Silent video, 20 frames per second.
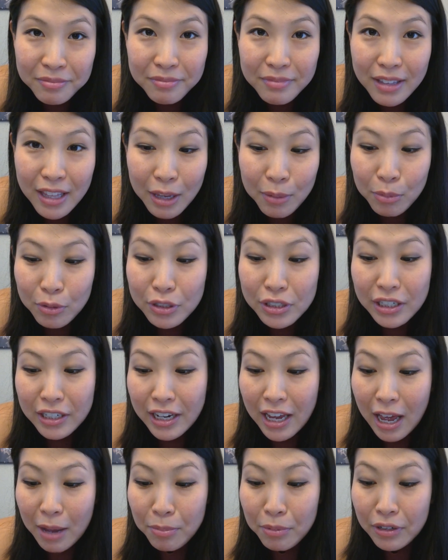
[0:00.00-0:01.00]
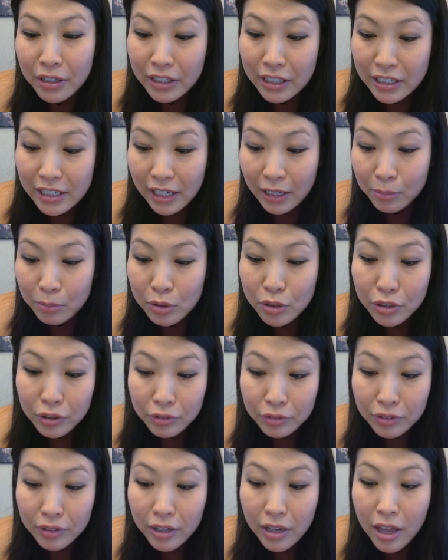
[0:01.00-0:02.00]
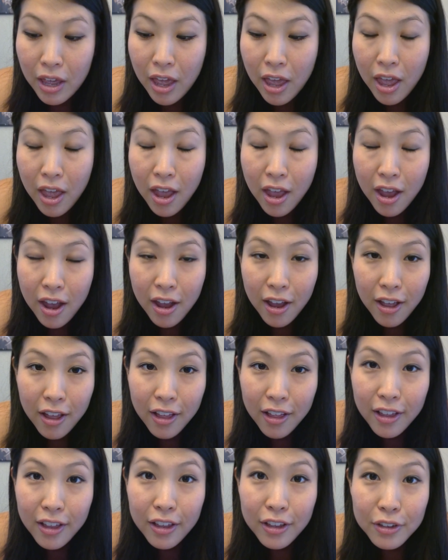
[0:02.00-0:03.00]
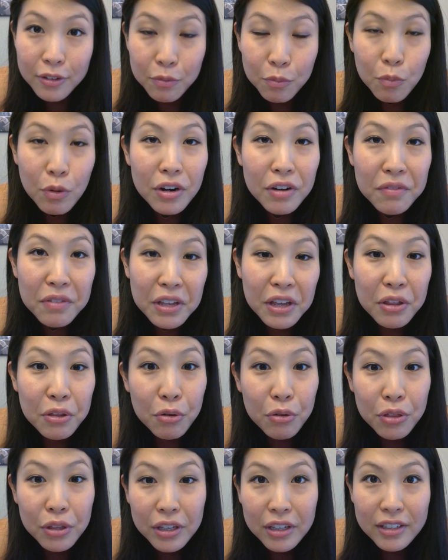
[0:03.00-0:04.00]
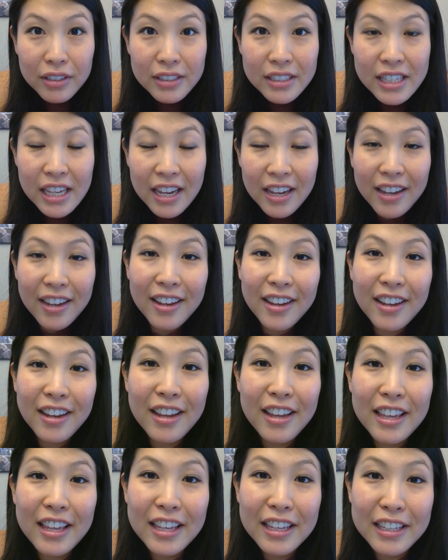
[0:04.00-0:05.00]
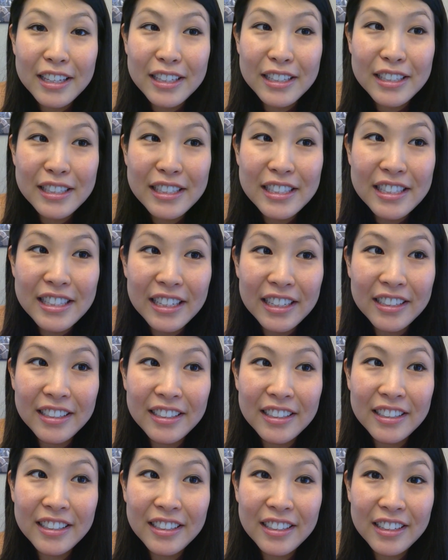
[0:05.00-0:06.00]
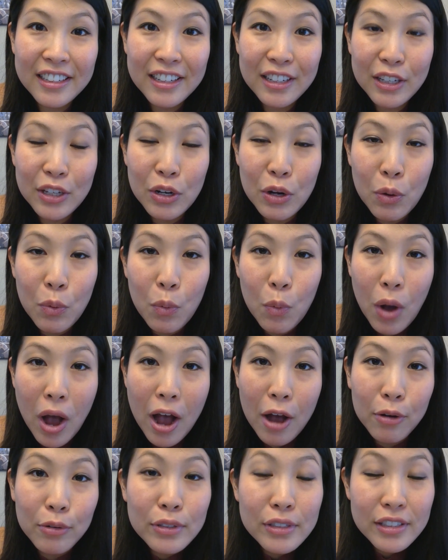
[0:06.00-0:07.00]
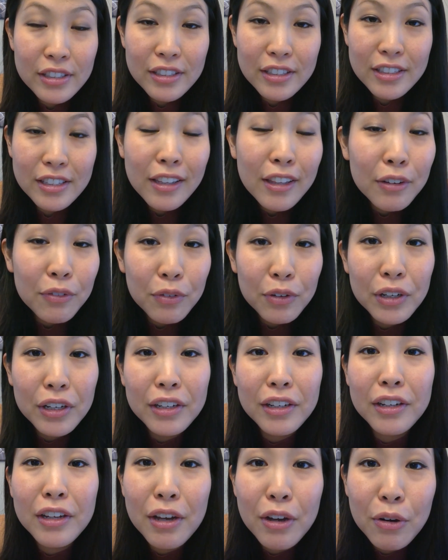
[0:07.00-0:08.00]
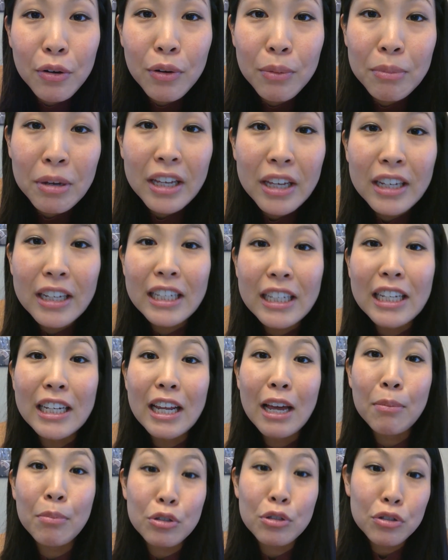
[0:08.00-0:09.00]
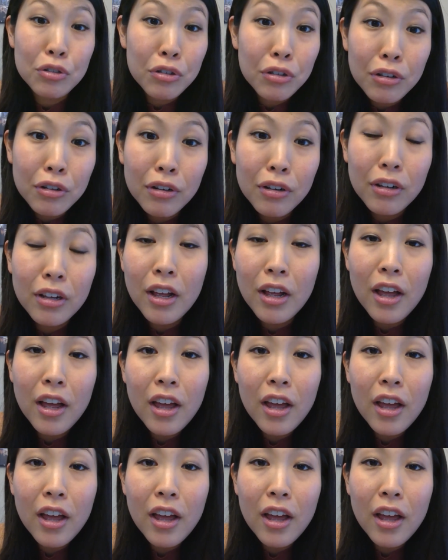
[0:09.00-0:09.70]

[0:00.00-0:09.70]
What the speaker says: labor is going to happen anytime soon. One of the other things is, how is delivery going to go? Am I going to need an epidural?